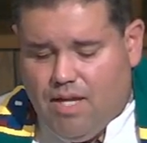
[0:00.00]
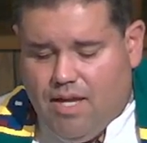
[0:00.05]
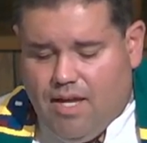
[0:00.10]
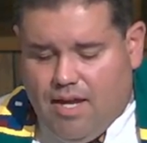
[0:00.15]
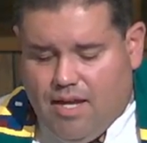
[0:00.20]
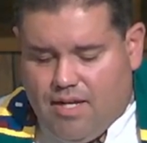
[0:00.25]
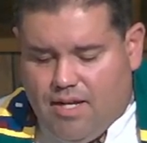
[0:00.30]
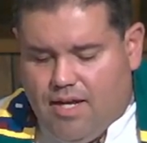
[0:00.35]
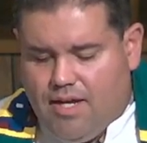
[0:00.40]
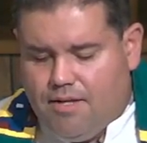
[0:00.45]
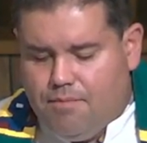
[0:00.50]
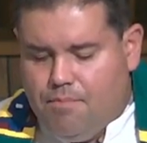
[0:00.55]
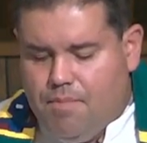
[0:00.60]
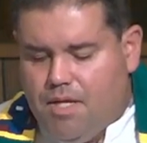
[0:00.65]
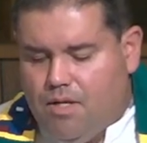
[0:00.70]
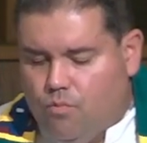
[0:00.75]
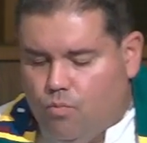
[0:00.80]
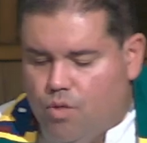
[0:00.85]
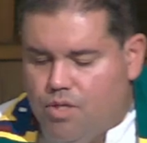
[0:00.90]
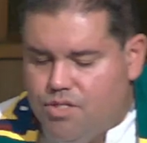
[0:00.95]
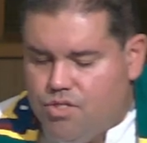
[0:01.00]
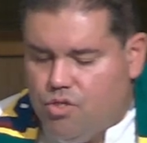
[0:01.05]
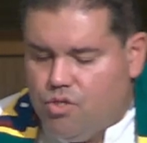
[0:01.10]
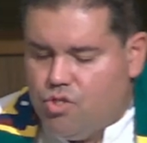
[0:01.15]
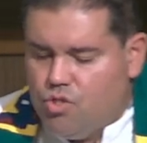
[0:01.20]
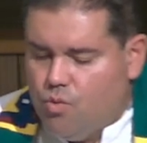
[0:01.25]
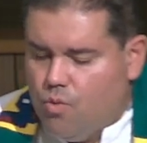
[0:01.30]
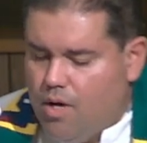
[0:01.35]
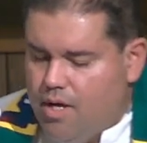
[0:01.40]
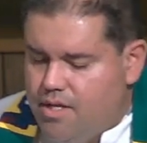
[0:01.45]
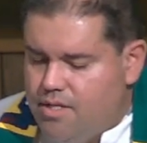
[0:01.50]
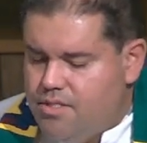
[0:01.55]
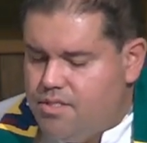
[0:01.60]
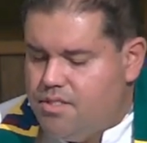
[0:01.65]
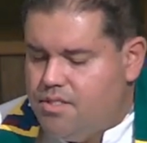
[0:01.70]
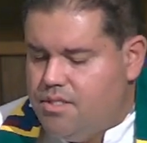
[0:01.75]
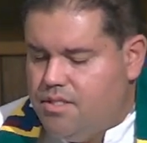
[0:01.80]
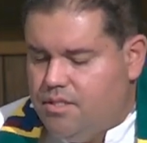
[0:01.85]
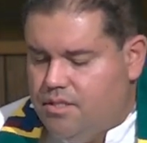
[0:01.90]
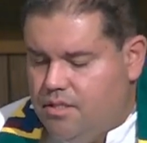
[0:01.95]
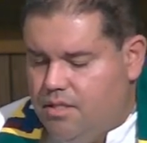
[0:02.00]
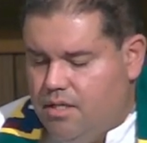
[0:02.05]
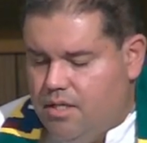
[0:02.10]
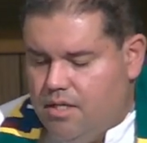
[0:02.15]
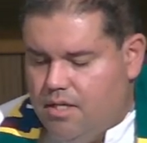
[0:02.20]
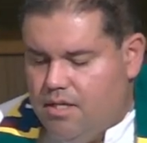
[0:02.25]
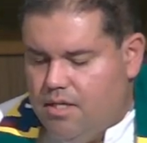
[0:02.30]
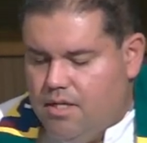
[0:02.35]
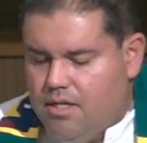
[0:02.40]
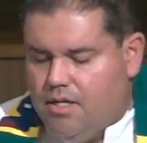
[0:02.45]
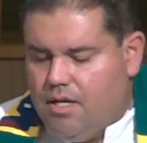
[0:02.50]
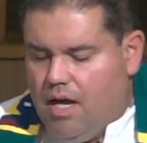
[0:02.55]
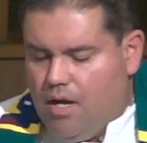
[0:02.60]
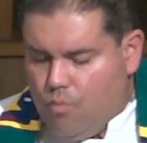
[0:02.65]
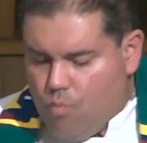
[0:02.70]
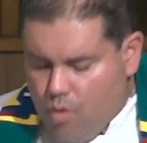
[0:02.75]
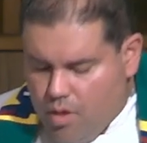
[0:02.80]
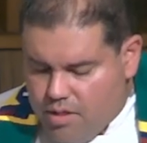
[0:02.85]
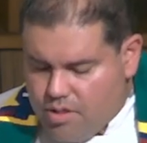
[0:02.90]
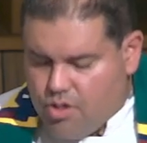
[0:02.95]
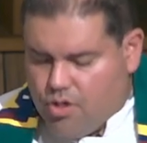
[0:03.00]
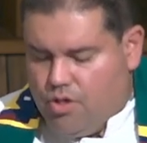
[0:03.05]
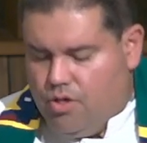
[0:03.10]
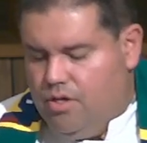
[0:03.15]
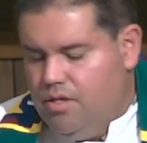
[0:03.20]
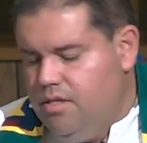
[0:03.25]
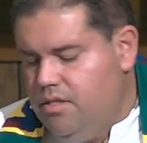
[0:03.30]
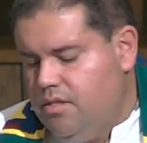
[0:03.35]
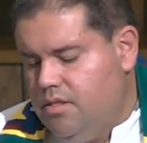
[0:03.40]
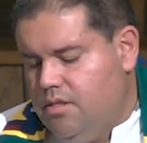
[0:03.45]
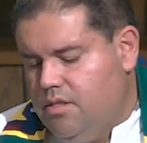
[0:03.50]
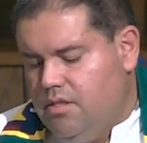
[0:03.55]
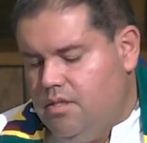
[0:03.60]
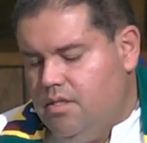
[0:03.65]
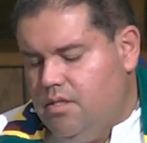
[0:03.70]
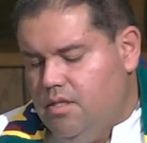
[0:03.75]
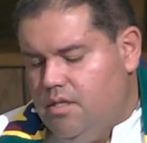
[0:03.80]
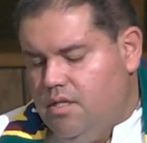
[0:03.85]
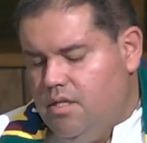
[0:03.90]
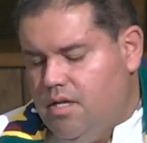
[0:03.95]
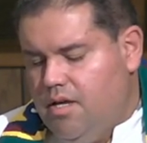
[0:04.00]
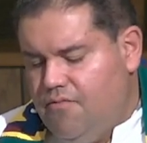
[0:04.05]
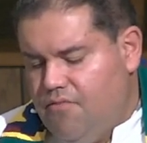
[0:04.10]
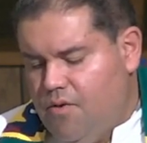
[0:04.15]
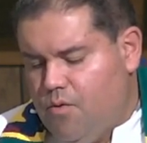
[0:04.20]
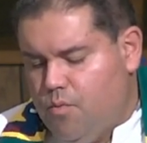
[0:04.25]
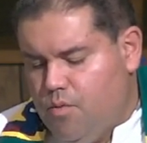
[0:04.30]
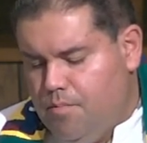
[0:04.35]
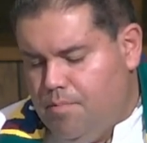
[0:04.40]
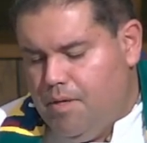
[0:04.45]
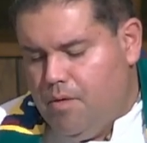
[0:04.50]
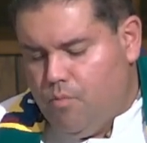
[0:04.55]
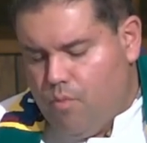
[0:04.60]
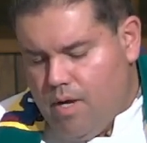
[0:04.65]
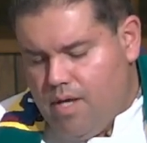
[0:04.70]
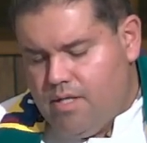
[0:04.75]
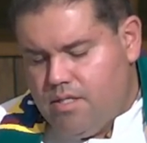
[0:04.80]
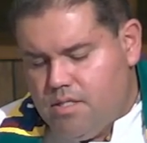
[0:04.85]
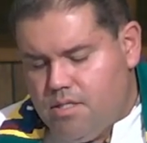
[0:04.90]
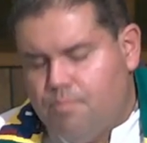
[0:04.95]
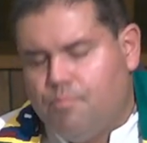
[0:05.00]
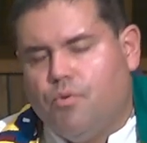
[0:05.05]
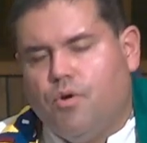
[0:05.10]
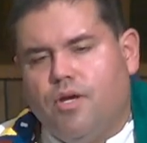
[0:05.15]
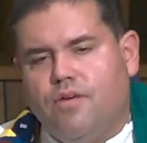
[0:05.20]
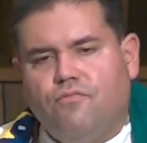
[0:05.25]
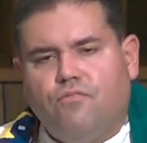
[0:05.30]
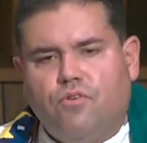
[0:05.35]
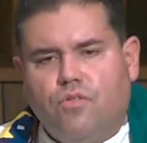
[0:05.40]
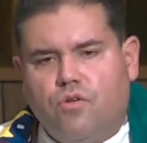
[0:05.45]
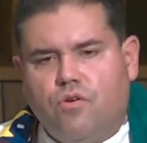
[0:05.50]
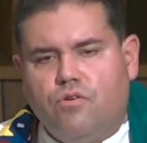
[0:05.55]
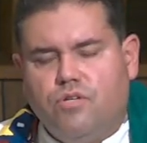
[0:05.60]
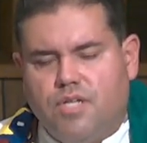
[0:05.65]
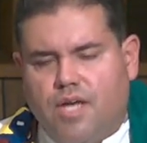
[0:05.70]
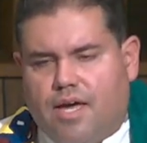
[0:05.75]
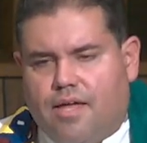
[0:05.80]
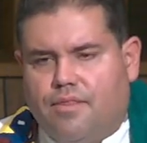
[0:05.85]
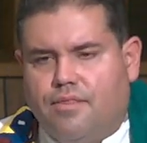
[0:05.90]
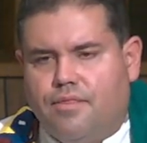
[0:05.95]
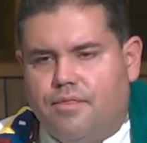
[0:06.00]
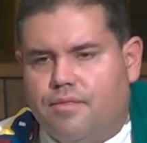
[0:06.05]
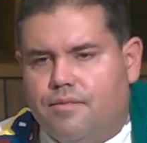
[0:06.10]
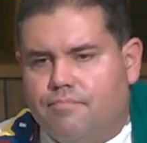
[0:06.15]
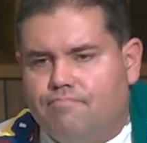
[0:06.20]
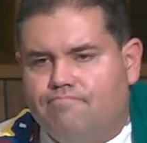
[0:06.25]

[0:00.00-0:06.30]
And I admit, once or twice, I wondered if it would be right to pray for their death.